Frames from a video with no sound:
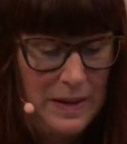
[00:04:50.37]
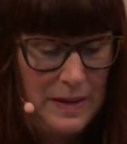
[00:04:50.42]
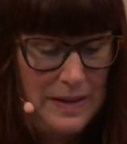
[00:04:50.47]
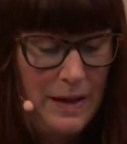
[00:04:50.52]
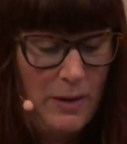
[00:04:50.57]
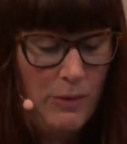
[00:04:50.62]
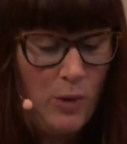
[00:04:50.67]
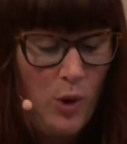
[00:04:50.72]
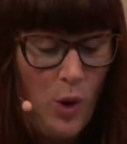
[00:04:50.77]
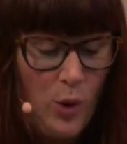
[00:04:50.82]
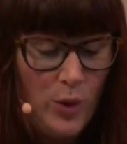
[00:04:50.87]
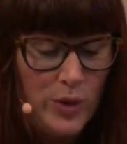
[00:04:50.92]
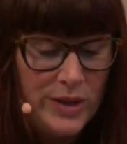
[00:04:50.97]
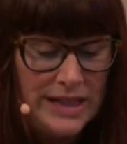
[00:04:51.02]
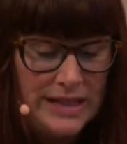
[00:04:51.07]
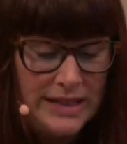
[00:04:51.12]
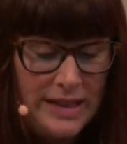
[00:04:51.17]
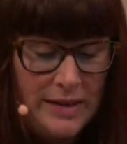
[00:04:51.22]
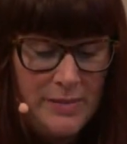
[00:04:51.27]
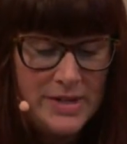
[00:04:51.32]
They were
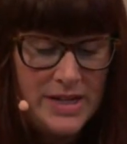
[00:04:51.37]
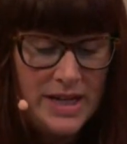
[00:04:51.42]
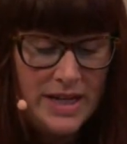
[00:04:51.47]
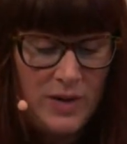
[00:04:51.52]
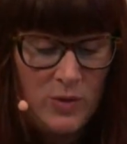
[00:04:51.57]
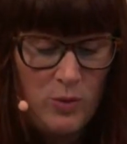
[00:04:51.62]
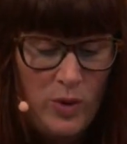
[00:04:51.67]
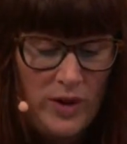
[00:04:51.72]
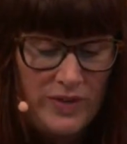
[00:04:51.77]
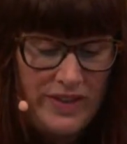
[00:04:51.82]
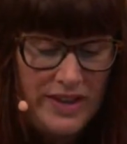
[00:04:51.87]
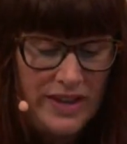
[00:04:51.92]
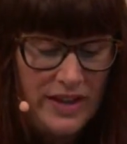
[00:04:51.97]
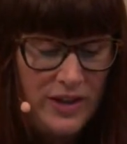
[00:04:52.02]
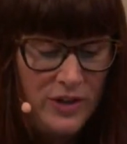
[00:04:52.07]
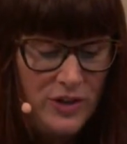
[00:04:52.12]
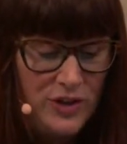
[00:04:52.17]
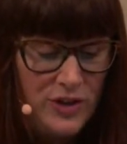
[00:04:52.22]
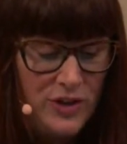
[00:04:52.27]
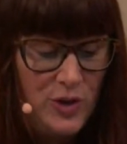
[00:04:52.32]
only limited in what they
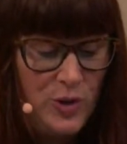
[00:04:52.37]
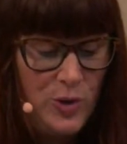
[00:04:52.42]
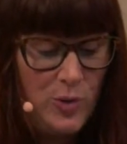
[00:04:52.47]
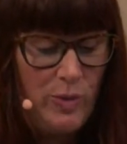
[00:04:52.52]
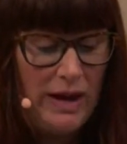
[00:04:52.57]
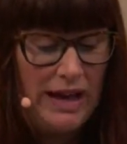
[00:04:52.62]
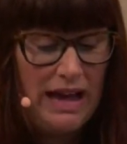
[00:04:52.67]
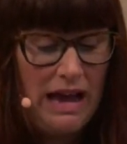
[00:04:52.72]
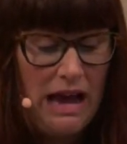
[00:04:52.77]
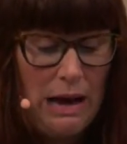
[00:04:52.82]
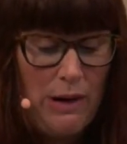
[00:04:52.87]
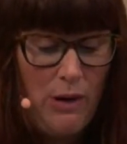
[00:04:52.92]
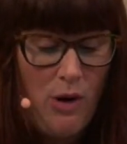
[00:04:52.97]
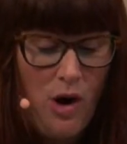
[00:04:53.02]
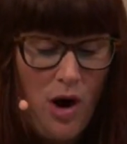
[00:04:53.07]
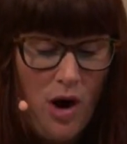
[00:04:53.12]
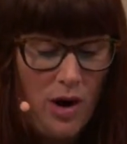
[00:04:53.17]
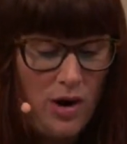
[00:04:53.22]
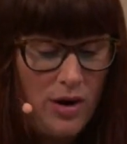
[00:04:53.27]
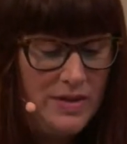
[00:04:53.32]
could do by how
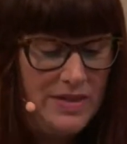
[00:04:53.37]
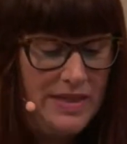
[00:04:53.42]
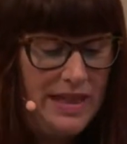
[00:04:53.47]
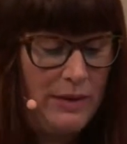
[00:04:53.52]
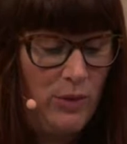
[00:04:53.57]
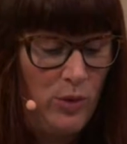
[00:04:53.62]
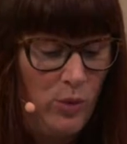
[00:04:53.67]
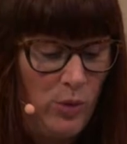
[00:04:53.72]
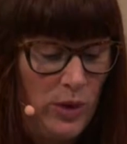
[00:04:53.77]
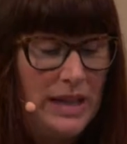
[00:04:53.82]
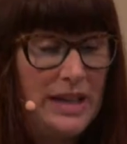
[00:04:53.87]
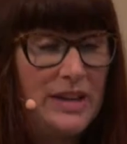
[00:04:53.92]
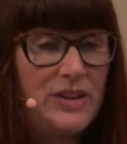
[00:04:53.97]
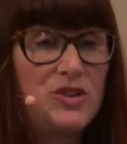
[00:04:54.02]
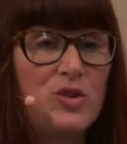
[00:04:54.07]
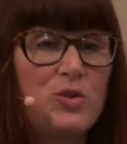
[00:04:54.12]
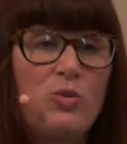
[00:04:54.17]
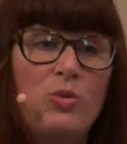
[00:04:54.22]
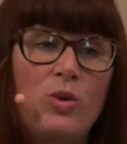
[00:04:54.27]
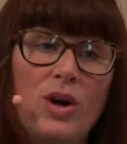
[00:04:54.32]
hard they were willing
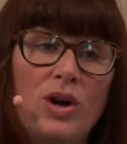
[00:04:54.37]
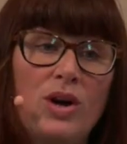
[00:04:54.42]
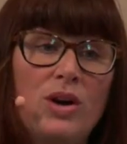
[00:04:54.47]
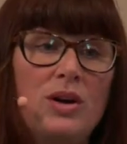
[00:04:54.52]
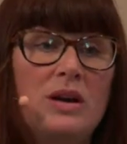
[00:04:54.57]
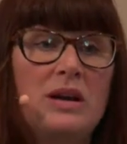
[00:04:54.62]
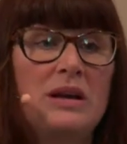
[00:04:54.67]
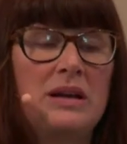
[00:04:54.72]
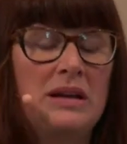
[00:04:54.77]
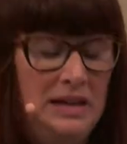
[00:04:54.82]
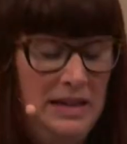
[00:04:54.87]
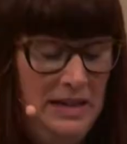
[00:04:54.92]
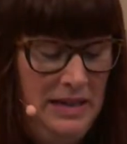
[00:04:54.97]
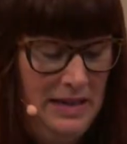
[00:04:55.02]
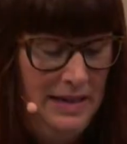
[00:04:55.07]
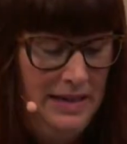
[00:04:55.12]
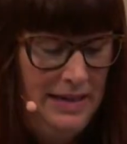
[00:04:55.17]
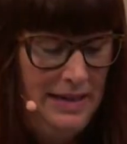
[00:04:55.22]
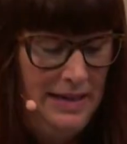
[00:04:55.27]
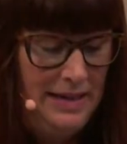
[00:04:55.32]
to work,
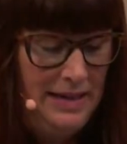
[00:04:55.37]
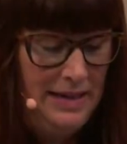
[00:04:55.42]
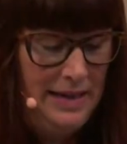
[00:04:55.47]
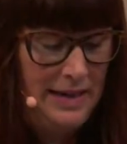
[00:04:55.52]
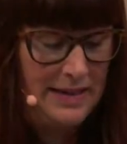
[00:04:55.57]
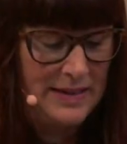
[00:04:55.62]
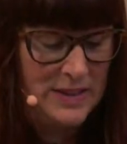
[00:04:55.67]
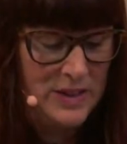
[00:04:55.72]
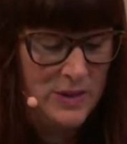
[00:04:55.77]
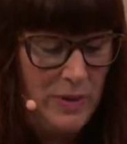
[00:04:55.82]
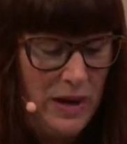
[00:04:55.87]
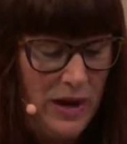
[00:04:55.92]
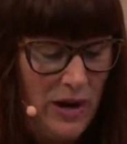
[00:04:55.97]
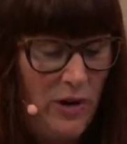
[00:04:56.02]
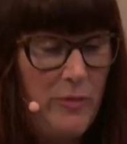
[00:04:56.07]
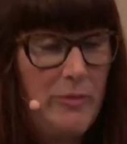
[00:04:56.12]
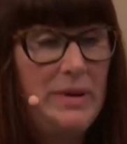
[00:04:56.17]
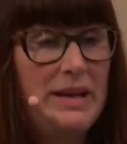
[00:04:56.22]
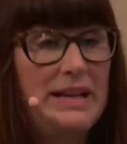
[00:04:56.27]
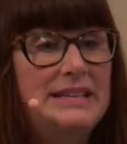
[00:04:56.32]

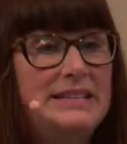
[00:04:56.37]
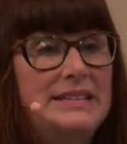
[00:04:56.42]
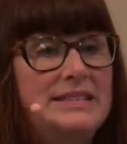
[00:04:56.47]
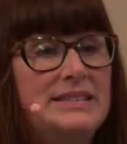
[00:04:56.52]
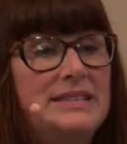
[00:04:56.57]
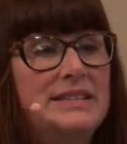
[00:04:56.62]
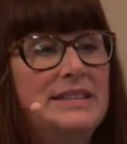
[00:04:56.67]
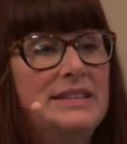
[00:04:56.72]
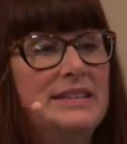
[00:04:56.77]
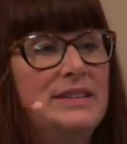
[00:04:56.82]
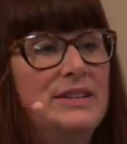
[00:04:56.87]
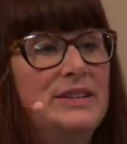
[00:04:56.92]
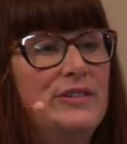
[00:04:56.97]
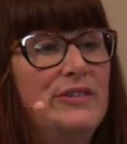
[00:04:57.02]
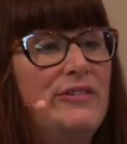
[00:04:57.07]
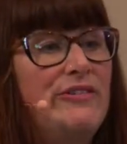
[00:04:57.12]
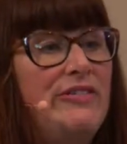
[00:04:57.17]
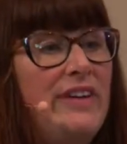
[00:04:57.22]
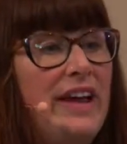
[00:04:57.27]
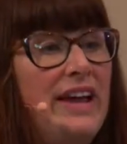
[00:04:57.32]
experiment,
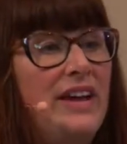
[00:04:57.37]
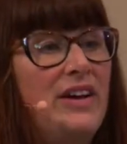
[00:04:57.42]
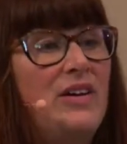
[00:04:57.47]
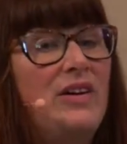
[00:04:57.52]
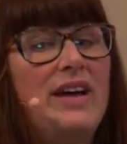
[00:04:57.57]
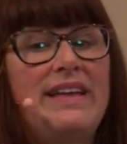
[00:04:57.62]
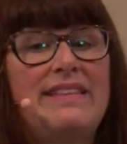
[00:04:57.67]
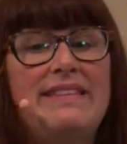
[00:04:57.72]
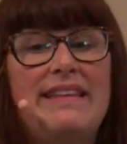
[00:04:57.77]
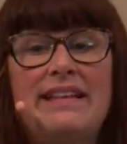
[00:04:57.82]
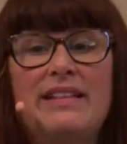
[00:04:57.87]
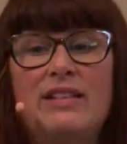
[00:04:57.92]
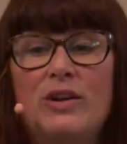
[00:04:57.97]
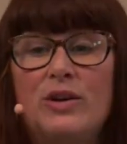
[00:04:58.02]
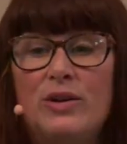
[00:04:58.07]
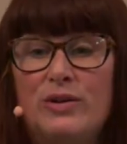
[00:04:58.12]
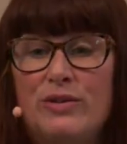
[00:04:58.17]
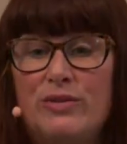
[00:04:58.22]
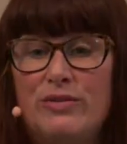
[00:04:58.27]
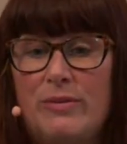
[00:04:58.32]
fail, and then
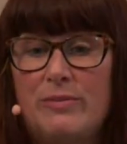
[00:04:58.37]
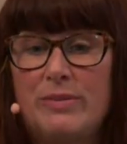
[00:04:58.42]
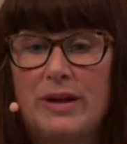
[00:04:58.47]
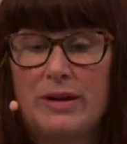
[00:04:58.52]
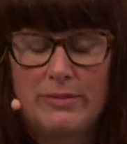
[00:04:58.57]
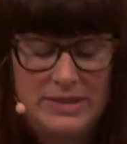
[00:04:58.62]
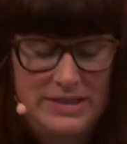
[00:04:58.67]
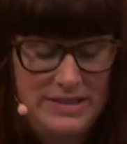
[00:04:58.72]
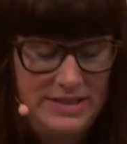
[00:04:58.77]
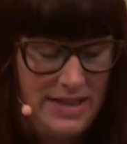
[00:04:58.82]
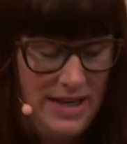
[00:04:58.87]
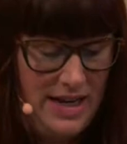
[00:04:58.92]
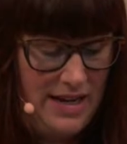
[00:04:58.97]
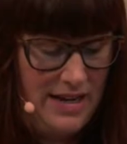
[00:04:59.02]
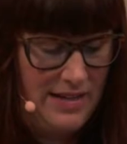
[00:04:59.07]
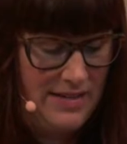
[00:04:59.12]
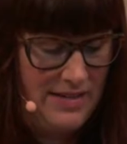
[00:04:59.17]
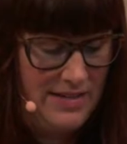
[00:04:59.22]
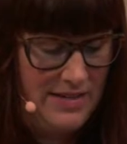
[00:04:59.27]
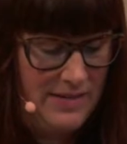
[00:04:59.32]
learn from their
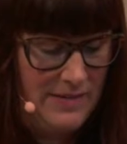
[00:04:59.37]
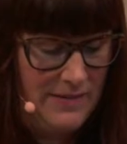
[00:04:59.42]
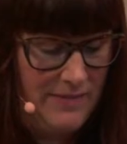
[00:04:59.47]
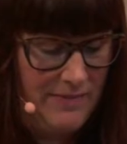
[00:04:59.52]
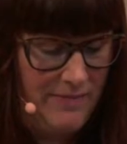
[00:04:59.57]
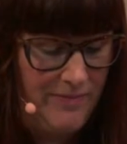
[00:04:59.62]
mistakes.